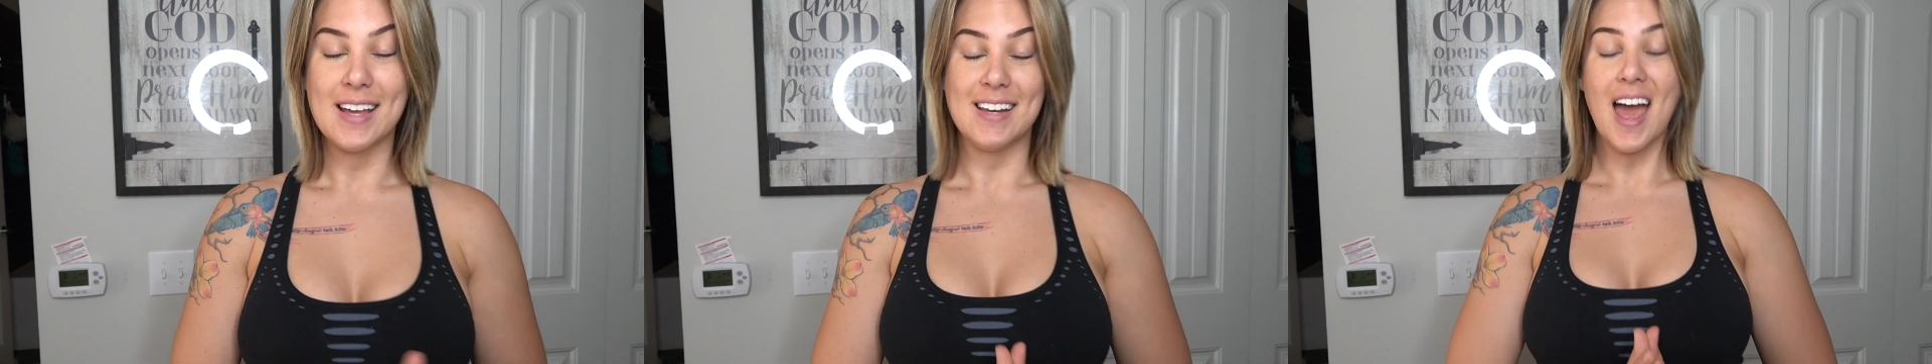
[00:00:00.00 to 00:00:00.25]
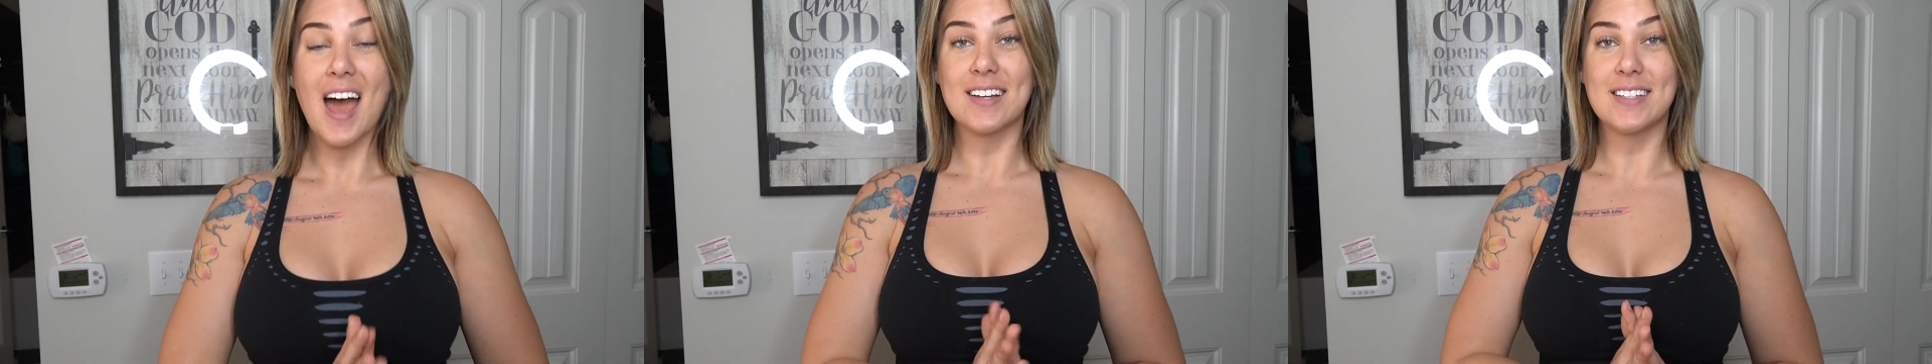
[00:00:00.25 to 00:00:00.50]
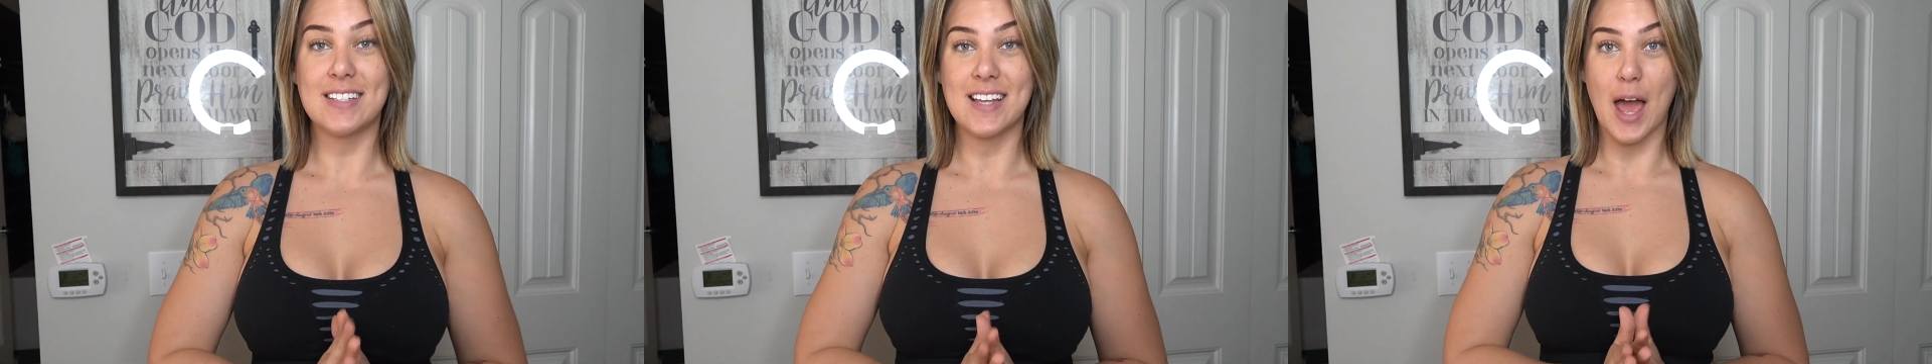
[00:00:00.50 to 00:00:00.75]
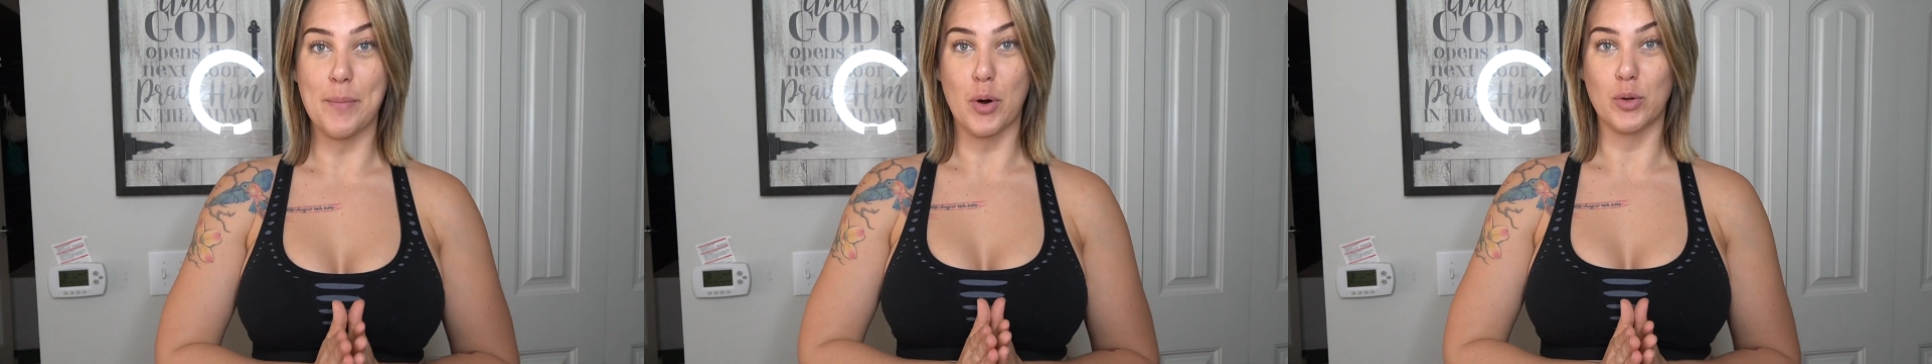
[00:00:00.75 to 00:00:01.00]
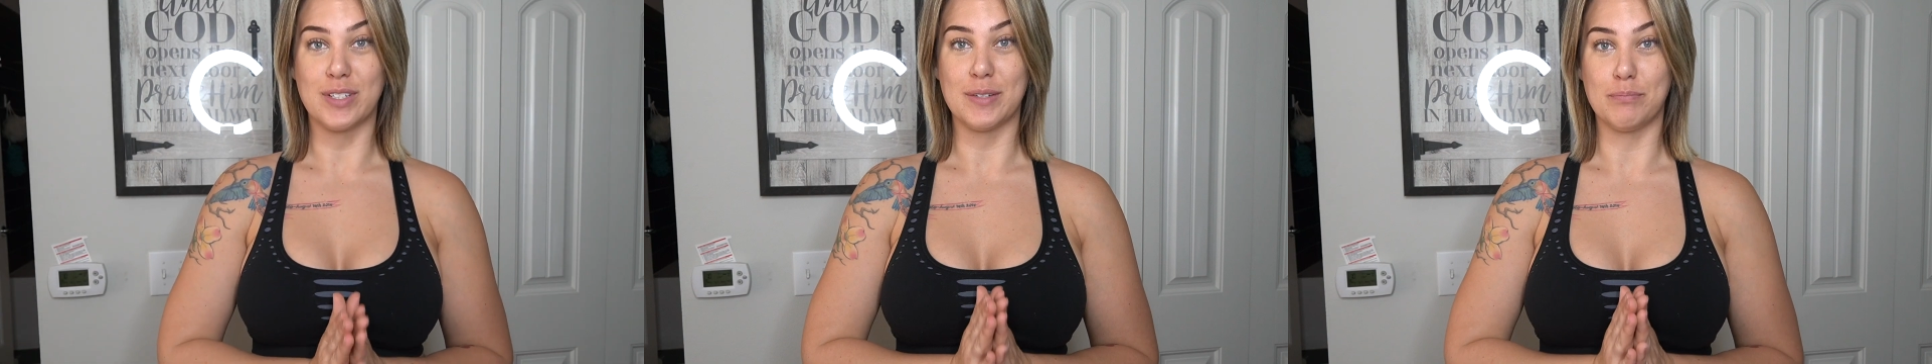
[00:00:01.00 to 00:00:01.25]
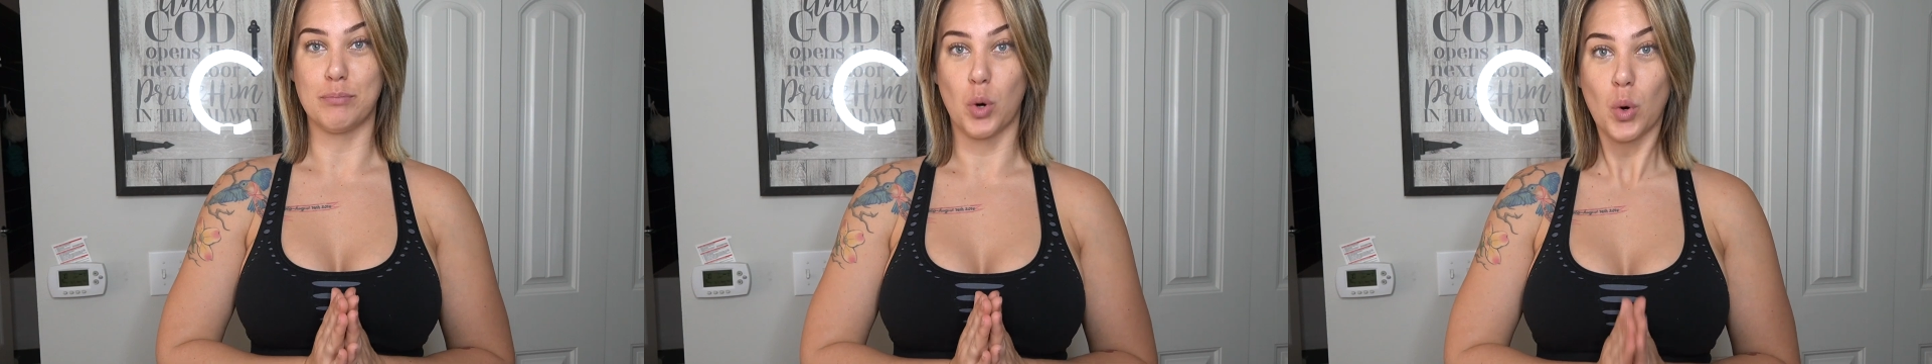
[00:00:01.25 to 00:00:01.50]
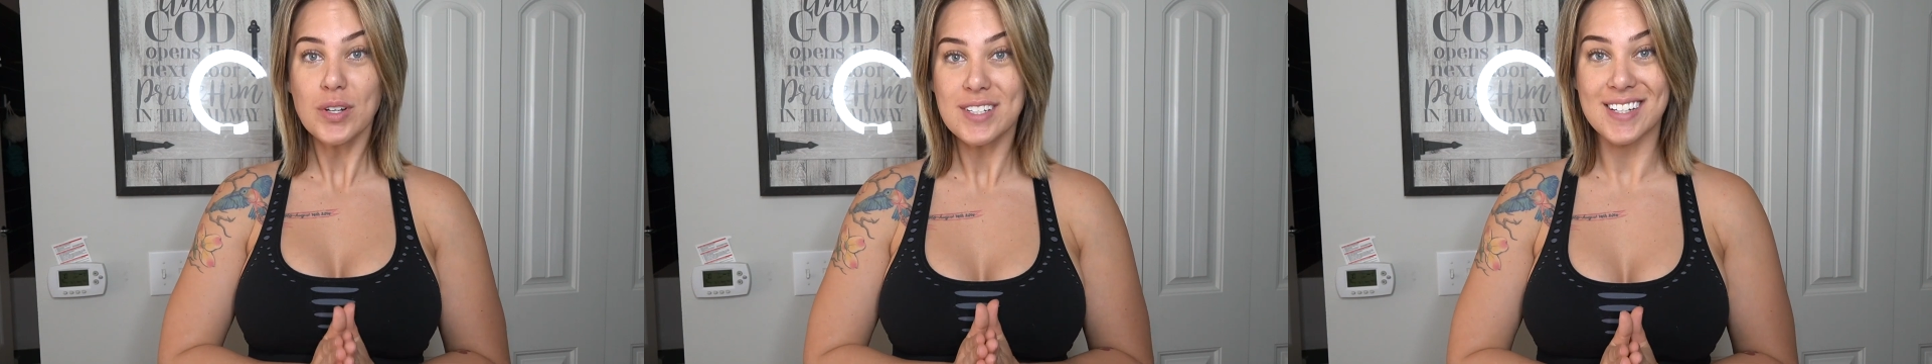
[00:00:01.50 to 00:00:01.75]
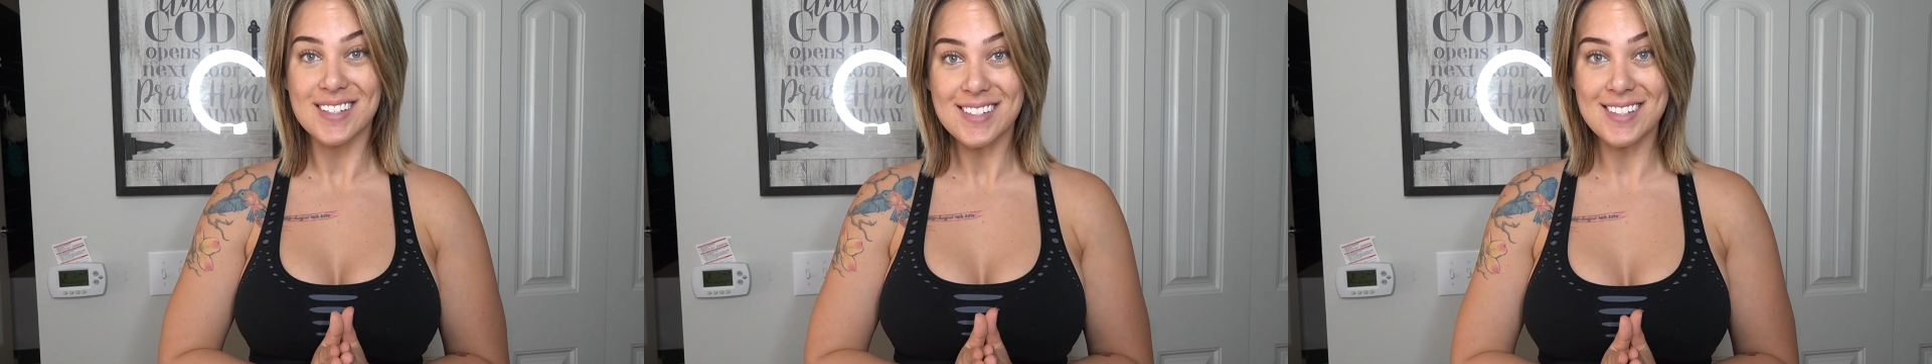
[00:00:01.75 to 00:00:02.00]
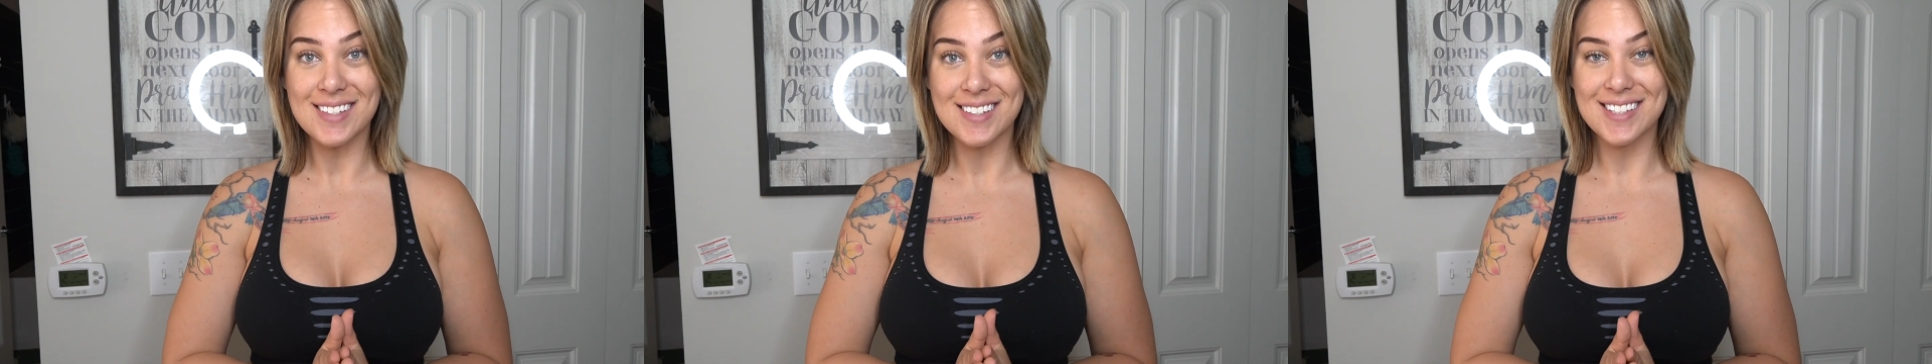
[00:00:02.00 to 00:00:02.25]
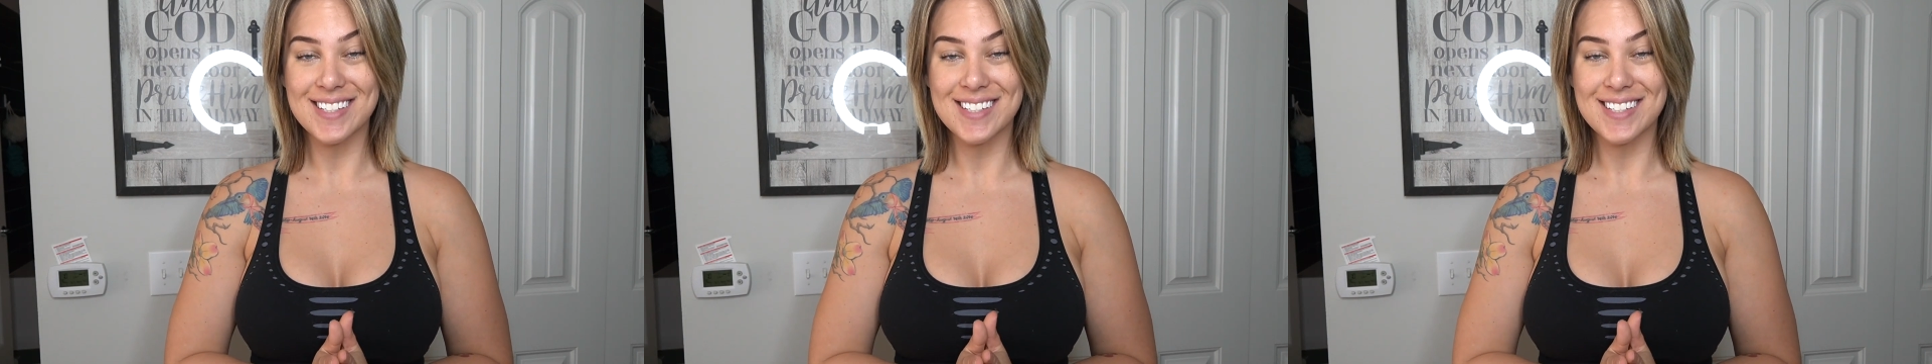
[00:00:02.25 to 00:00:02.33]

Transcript: Next, and most important,